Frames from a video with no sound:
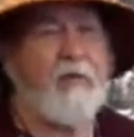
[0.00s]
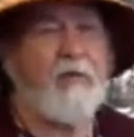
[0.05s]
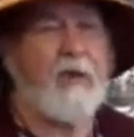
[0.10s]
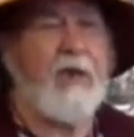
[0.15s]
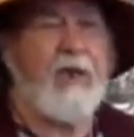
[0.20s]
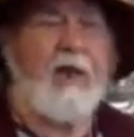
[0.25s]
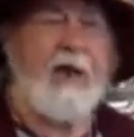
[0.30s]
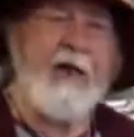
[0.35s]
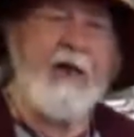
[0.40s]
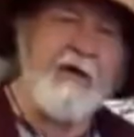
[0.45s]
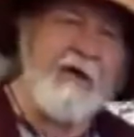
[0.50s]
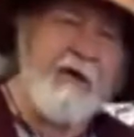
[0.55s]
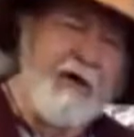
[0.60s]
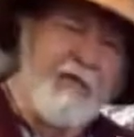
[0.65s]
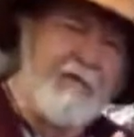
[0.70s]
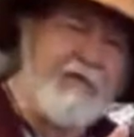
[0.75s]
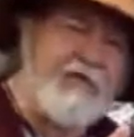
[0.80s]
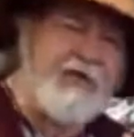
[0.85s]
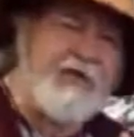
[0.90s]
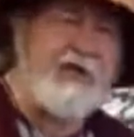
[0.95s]
Here, have
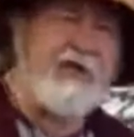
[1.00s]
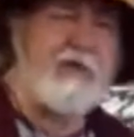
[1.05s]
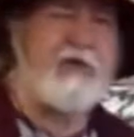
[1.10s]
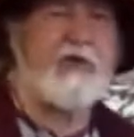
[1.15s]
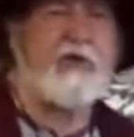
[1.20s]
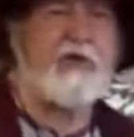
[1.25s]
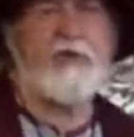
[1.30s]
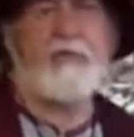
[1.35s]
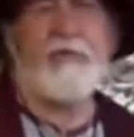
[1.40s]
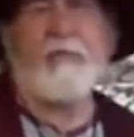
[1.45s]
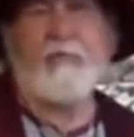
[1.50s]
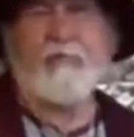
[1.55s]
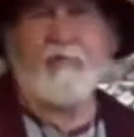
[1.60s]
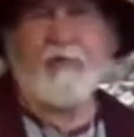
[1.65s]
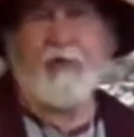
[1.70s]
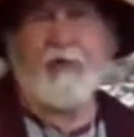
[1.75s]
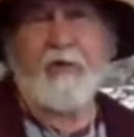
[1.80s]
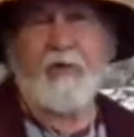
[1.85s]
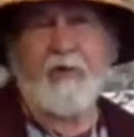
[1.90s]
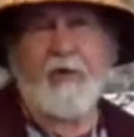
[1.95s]
a sea urchin while
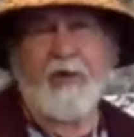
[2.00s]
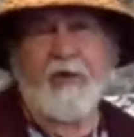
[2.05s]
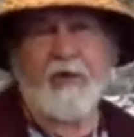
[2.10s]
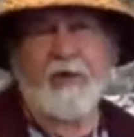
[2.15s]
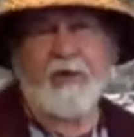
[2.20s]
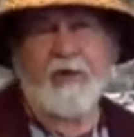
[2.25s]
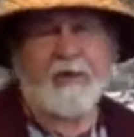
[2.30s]
you're at it."